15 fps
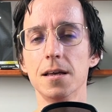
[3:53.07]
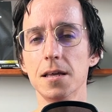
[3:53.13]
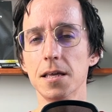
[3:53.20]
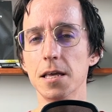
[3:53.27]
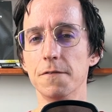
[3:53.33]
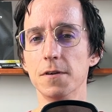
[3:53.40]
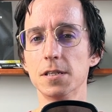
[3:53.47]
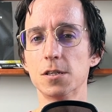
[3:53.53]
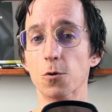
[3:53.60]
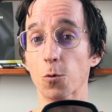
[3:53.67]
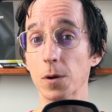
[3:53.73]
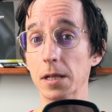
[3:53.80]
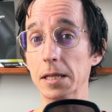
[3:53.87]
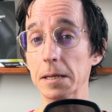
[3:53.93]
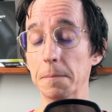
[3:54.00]
If it's a
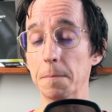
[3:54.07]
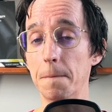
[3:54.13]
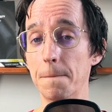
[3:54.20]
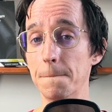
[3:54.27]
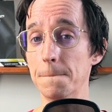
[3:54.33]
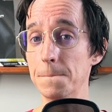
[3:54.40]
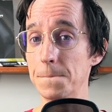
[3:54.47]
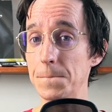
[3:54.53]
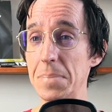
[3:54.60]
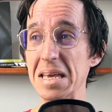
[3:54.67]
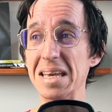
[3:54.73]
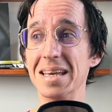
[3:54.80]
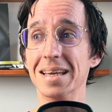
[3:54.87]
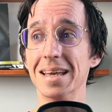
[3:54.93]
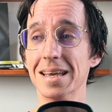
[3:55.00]
really
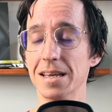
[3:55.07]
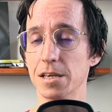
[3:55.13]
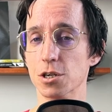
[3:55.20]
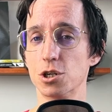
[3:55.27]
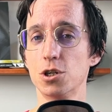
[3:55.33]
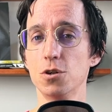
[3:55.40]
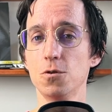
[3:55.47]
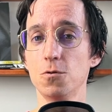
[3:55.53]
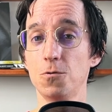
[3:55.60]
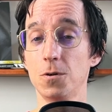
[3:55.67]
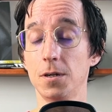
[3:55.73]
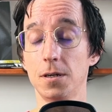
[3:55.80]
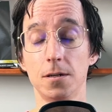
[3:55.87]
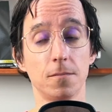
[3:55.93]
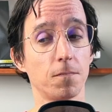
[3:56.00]
big issue,
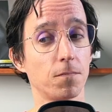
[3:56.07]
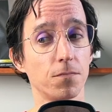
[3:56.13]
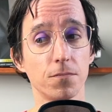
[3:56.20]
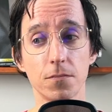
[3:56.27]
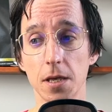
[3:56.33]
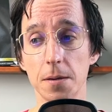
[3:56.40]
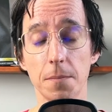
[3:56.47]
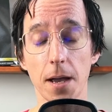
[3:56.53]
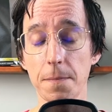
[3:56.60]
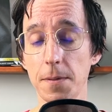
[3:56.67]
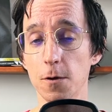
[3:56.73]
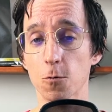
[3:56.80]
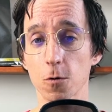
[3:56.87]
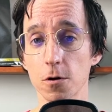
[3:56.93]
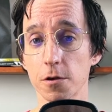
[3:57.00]
it might be
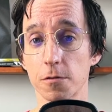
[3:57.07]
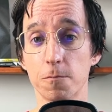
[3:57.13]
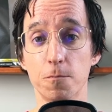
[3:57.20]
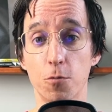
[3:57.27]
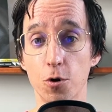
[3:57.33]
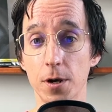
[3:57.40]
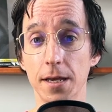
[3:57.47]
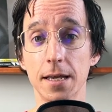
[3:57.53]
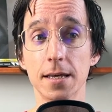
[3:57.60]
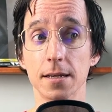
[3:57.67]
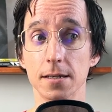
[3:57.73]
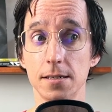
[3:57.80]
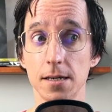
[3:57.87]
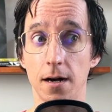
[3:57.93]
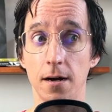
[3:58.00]
worth putting in a
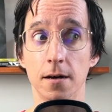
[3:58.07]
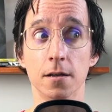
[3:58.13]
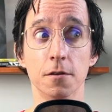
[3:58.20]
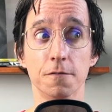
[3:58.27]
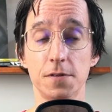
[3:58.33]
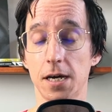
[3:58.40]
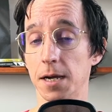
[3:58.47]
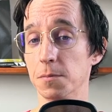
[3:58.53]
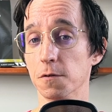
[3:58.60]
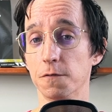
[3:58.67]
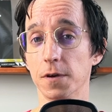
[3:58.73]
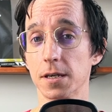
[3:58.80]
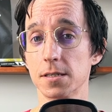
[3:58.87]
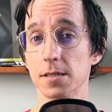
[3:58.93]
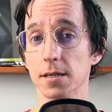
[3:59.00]
ton of time to
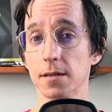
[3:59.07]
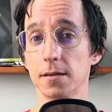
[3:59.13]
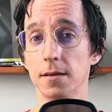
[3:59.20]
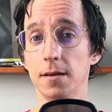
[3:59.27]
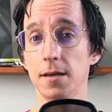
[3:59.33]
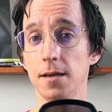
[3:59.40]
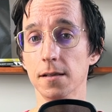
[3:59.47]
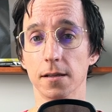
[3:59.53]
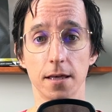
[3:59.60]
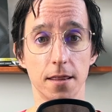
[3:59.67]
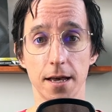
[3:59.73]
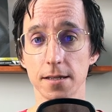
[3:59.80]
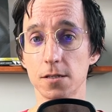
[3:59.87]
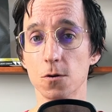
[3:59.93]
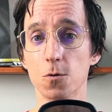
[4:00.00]
fix it.
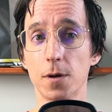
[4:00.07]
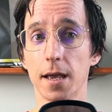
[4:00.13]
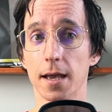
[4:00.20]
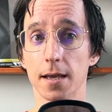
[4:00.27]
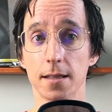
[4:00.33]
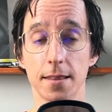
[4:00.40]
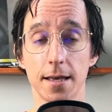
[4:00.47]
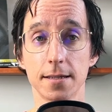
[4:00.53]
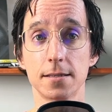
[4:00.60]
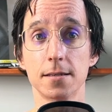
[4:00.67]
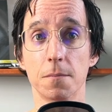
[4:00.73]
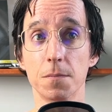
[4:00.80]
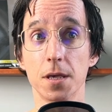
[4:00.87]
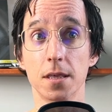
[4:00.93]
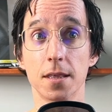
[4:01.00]
That's okay, and that's
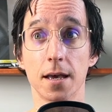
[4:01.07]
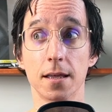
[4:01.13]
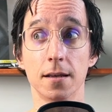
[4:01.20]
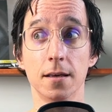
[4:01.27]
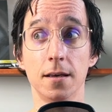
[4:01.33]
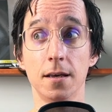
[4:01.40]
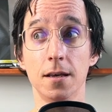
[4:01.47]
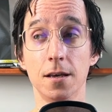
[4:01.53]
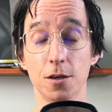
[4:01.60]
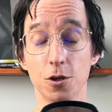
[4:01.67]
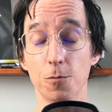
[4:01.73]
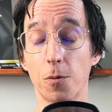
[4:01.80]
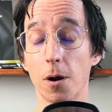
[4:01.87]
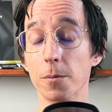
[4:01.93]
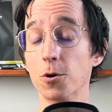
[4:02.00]
something that you're
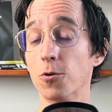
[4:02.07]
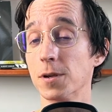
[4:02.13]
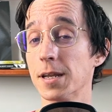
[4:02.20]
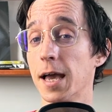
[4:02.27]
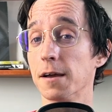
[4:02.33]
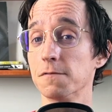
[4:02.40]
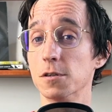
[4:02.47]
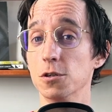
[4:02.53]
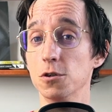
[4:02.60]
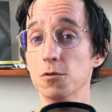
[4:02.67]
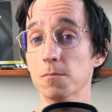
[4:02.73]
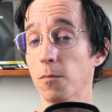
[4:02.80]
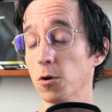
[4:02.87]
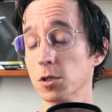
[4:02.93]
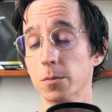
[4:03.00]
probably going to have to do
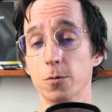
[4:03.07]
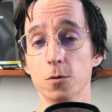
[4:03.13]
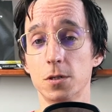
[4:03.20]
multiple